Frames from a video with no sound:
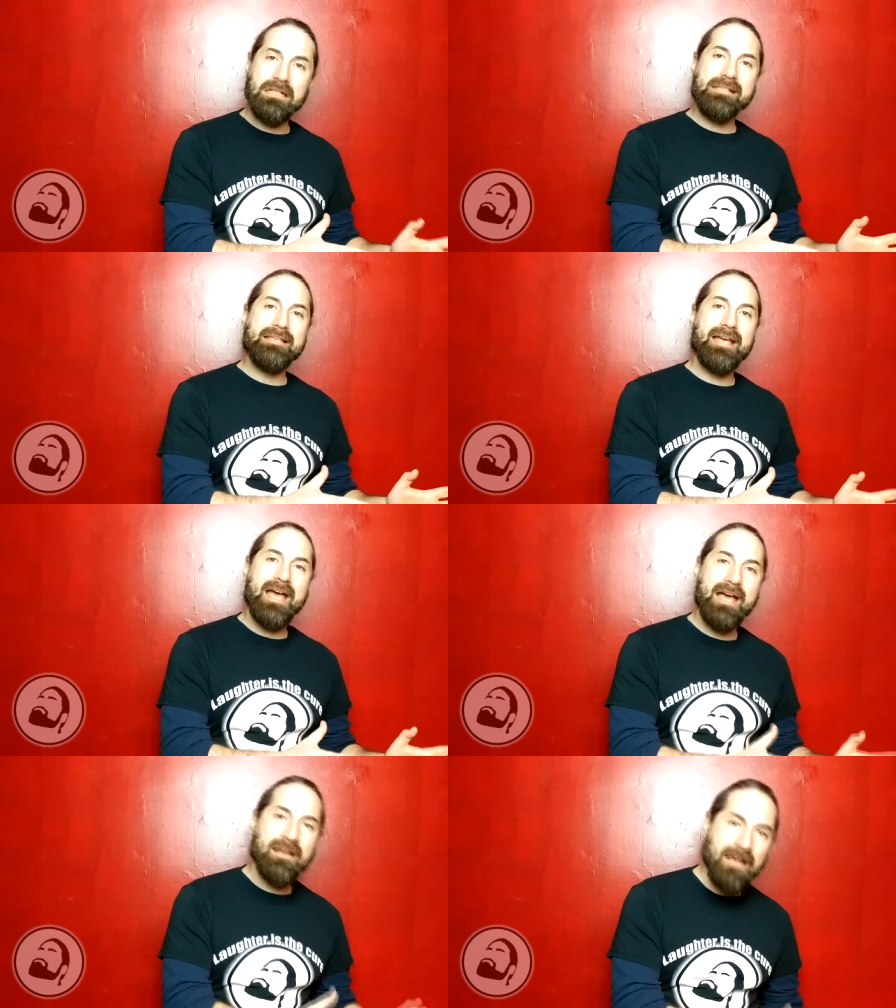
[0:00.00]
lines they
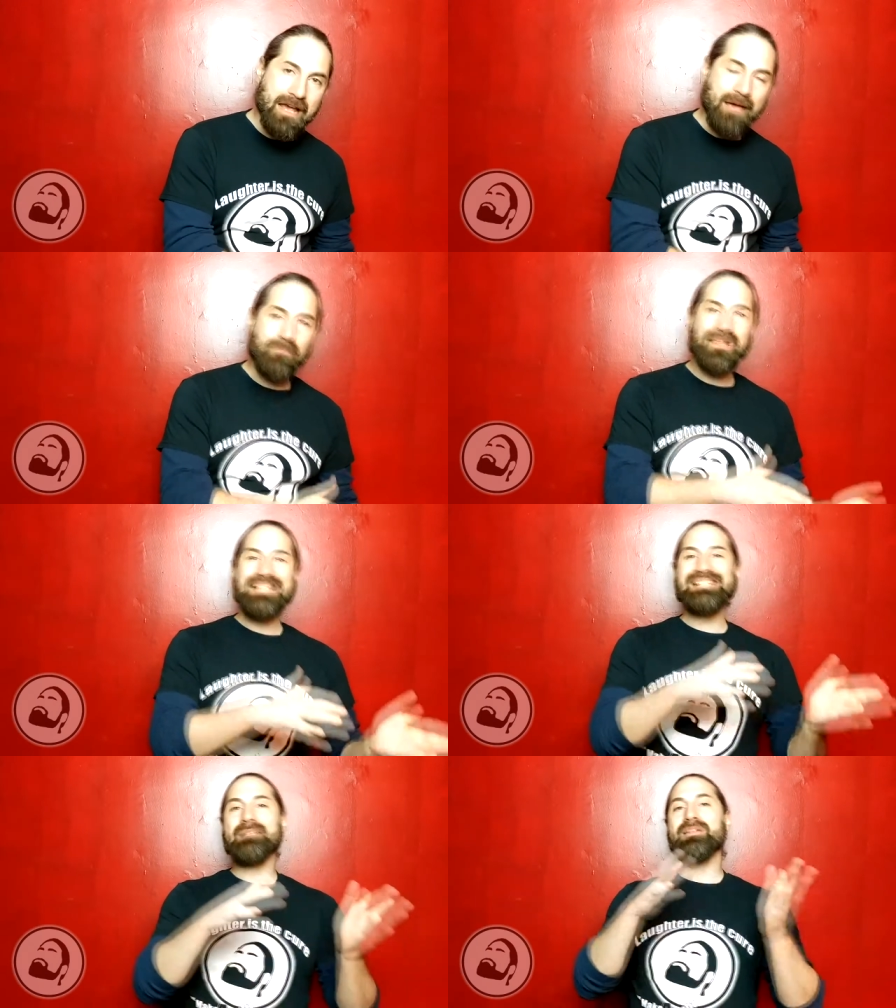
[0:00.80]
had and
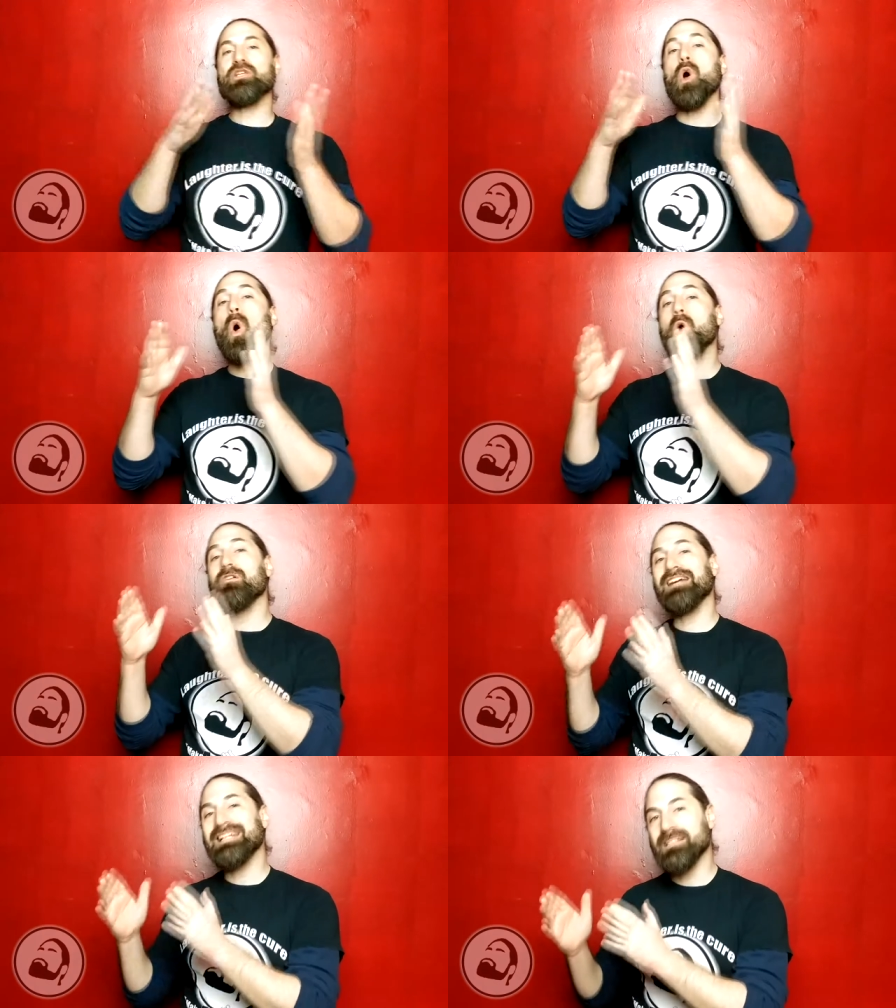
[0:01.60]
place them into
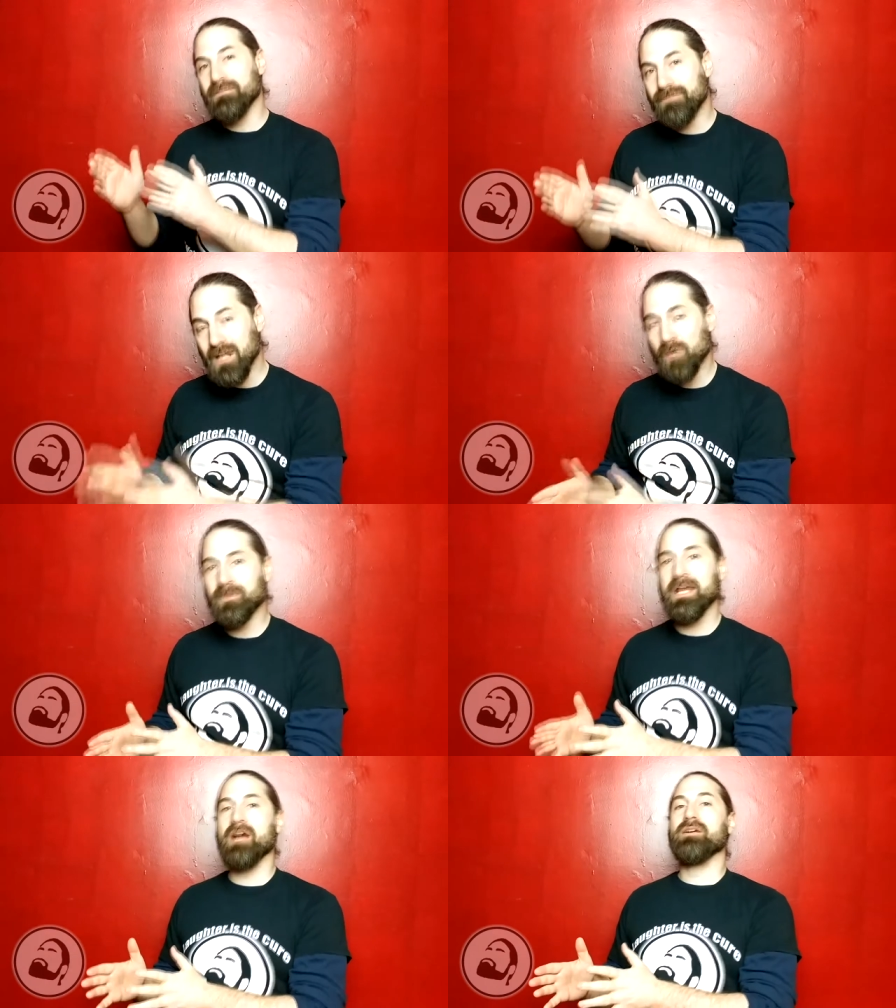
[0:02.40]
already
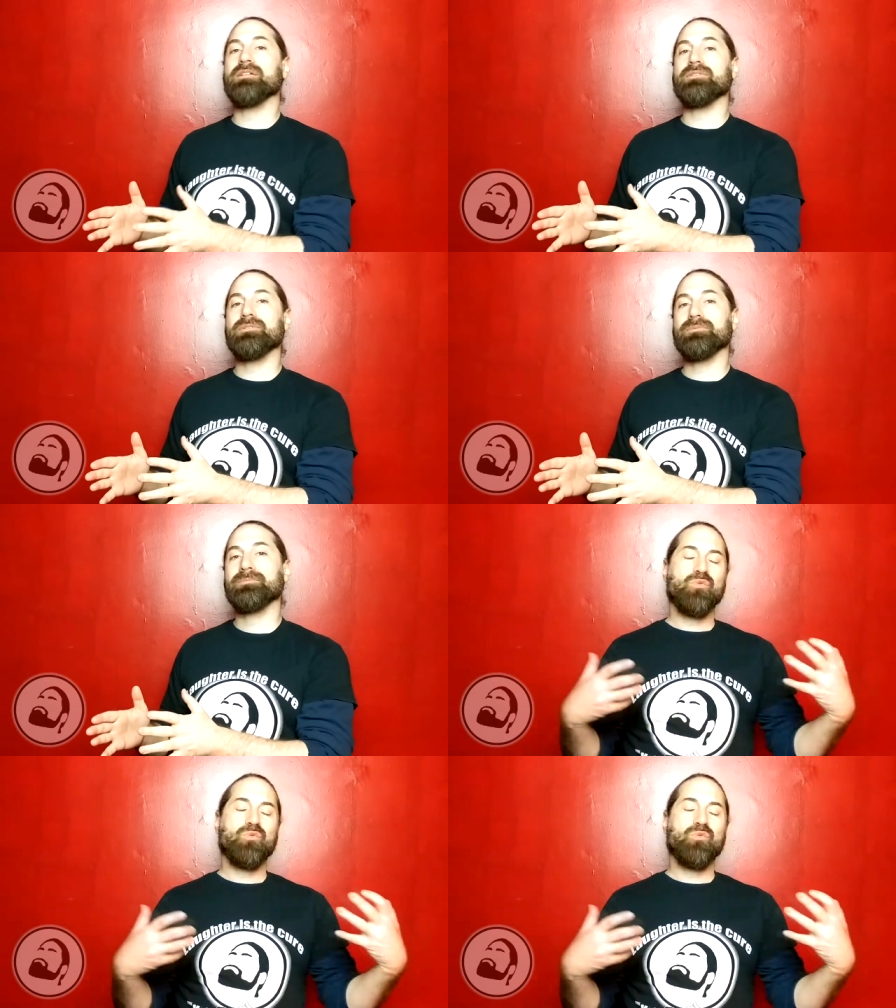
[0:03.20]
developed characters.